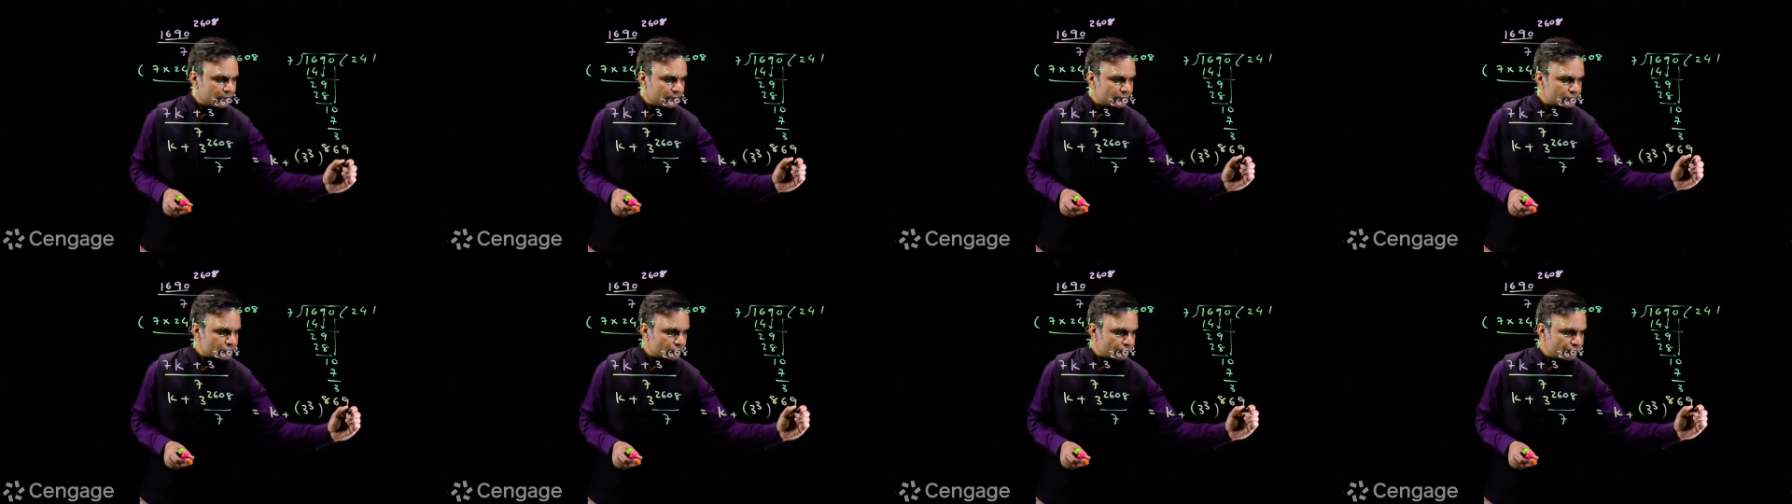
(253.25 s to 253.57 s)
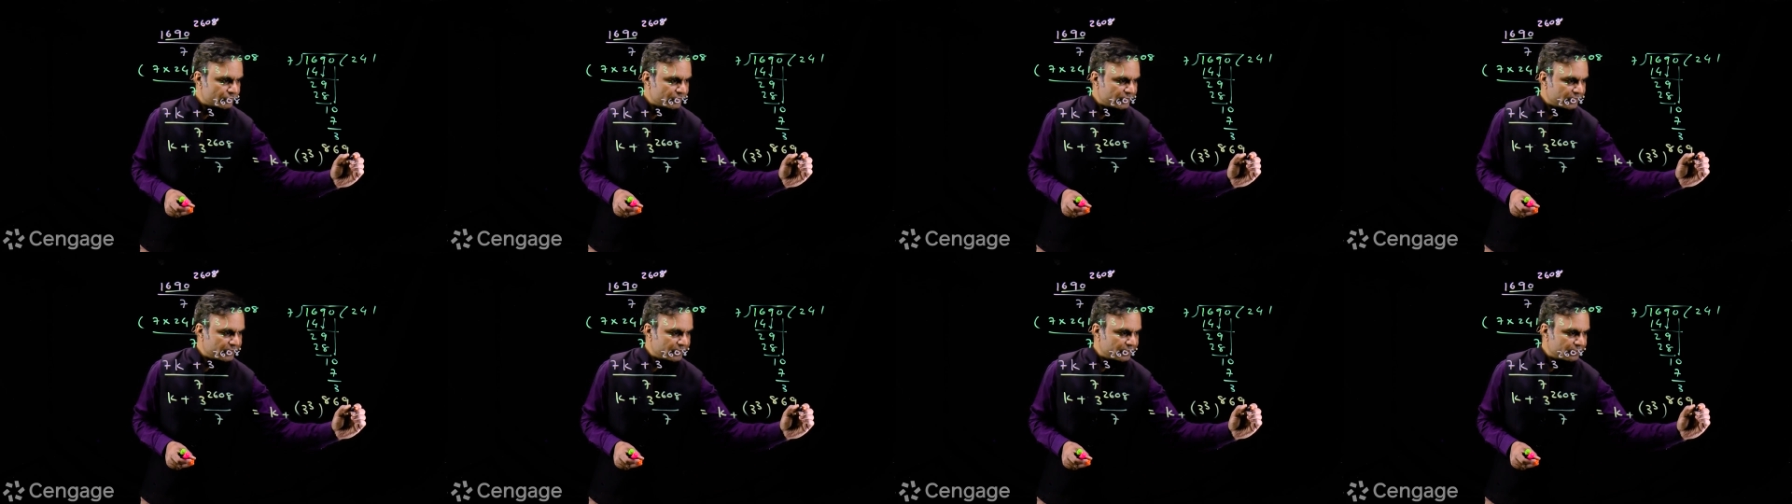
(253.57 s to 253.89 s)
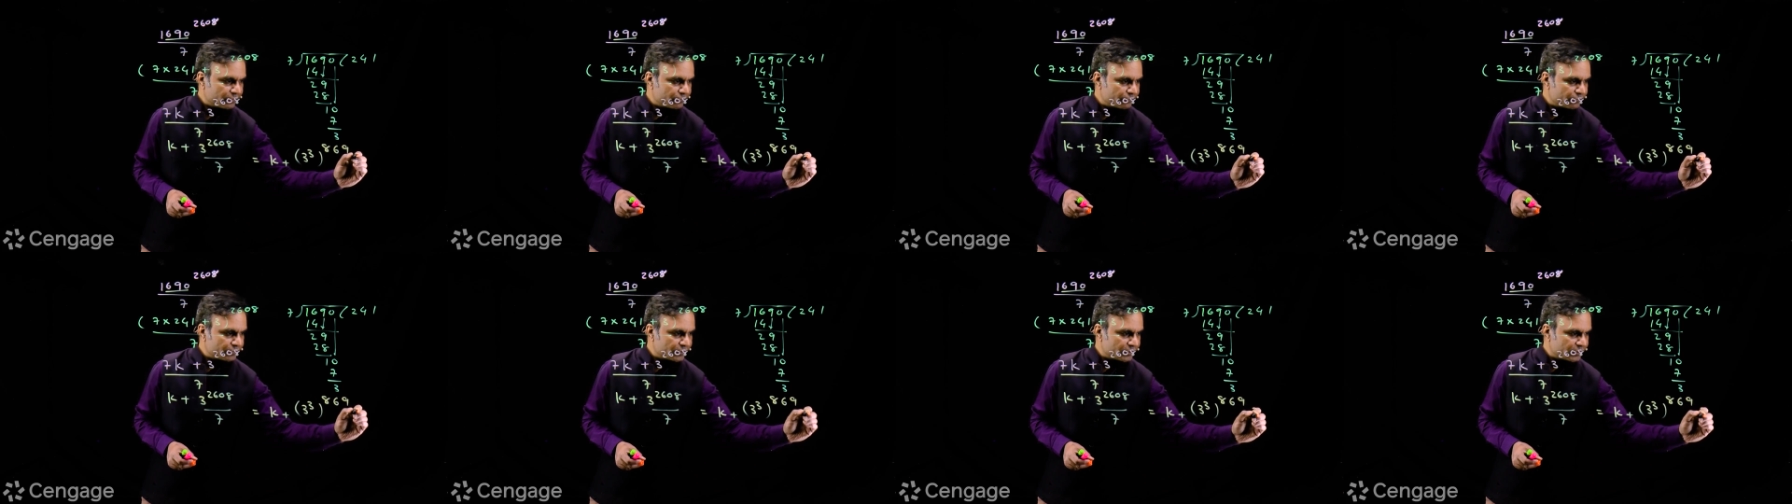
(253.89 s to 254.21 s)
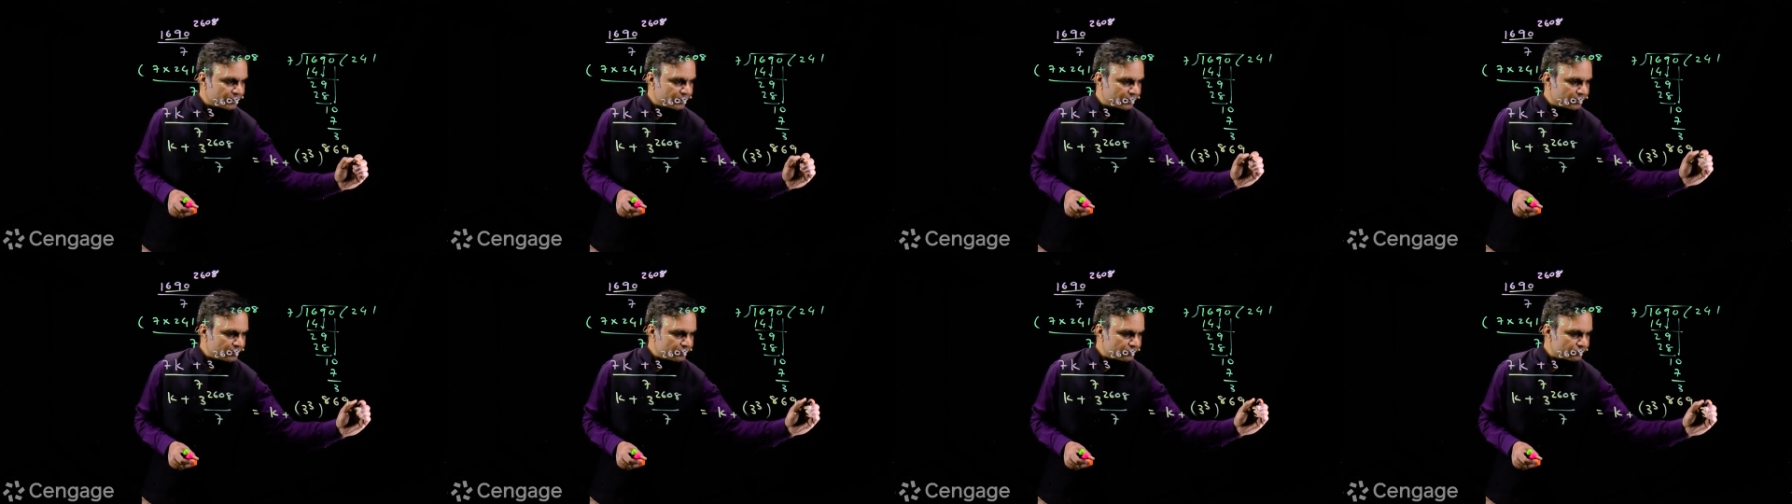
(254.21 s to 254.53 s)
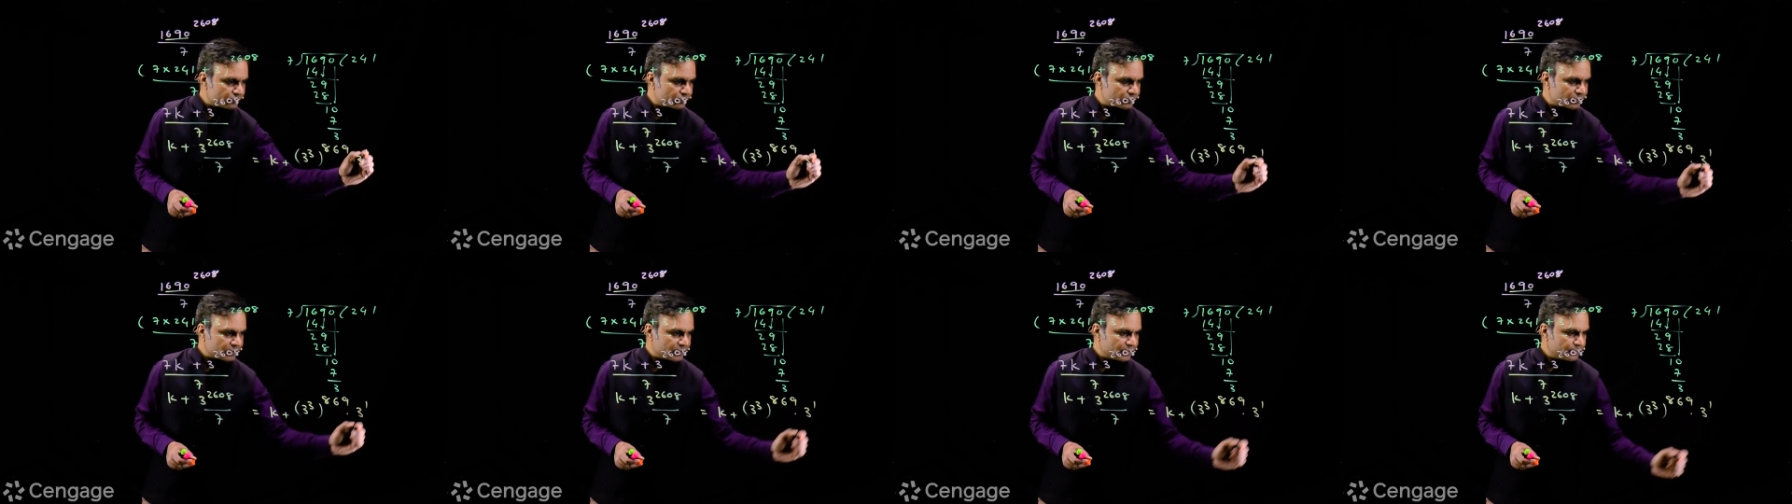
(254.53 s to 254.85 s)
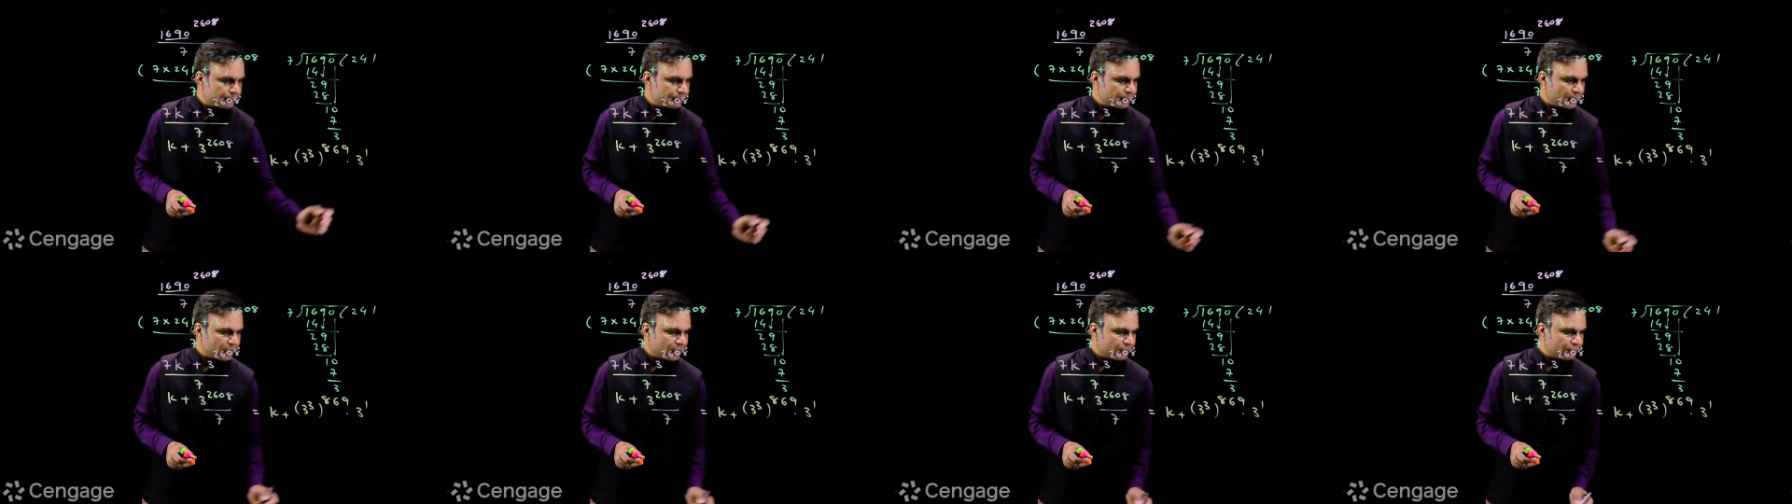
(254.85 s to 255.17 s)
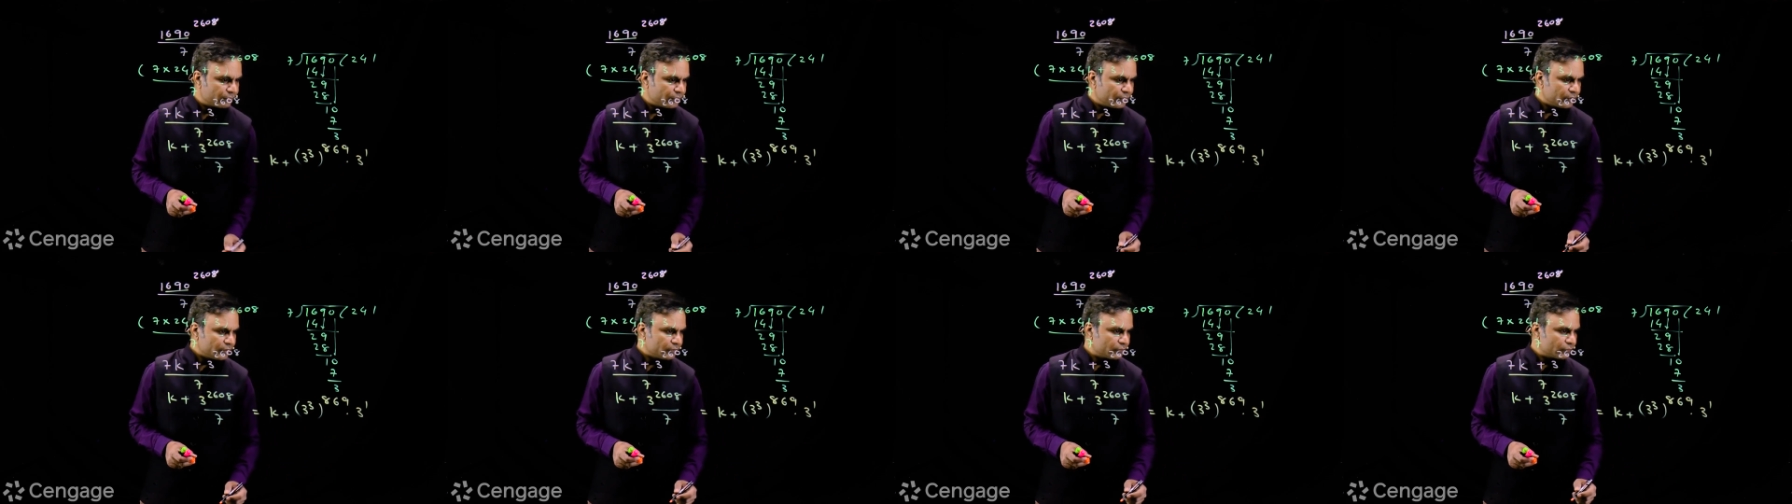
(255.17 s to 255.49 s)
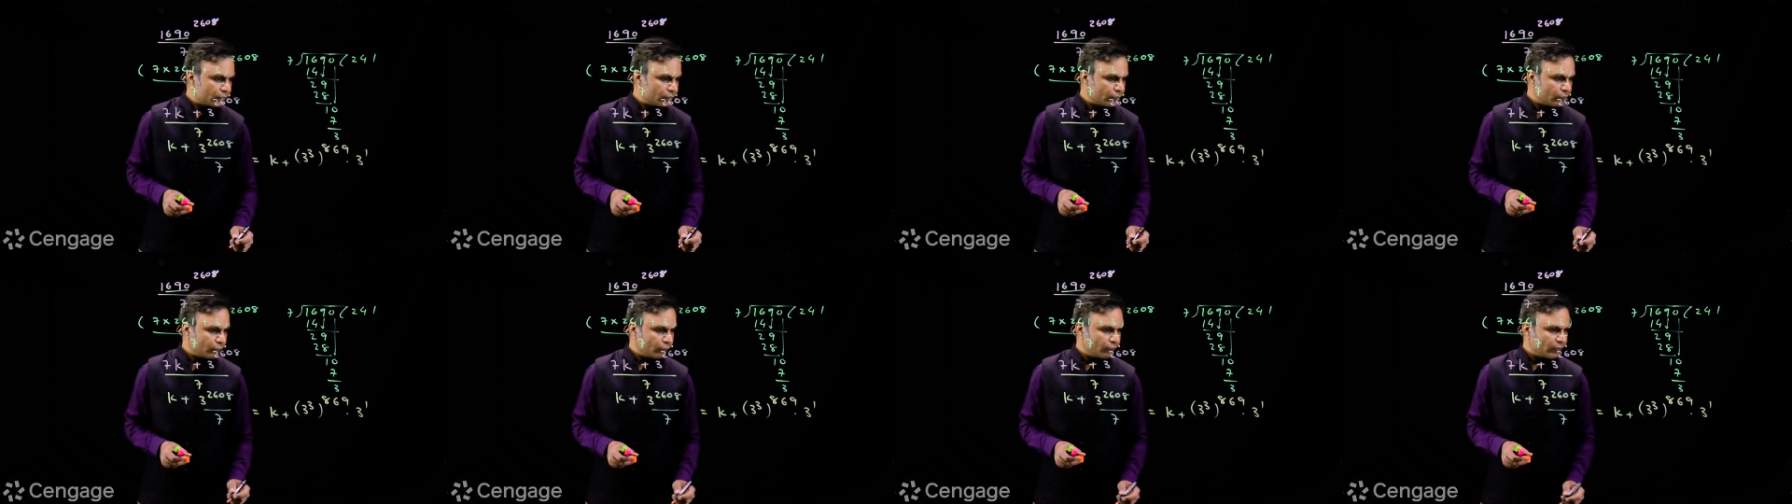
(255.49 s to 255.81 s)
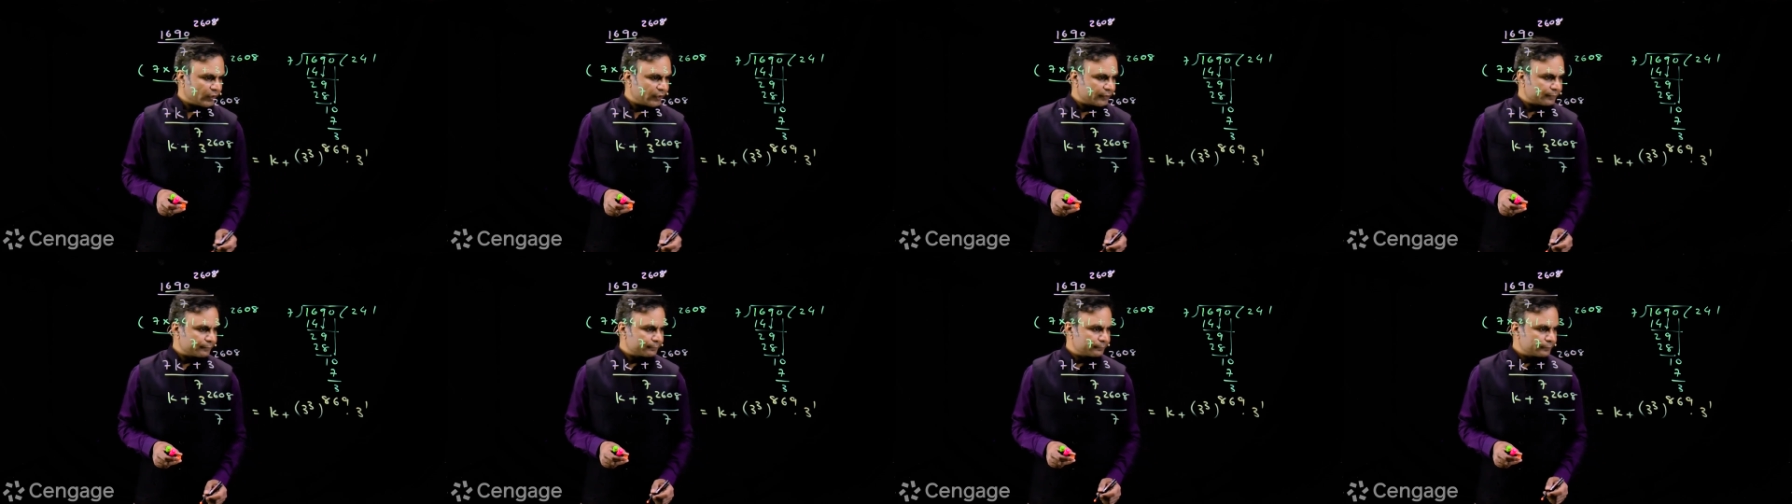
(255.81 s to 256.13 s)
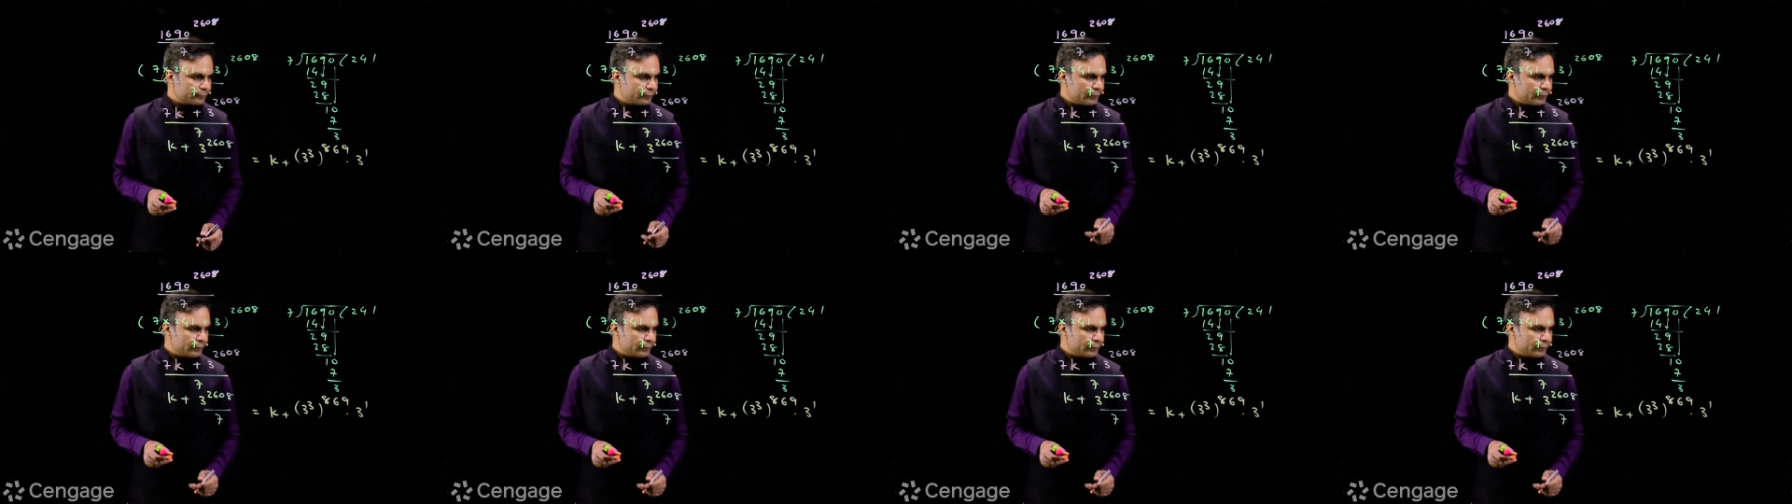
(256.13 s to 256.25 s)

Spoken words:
so we have here 3 power 1.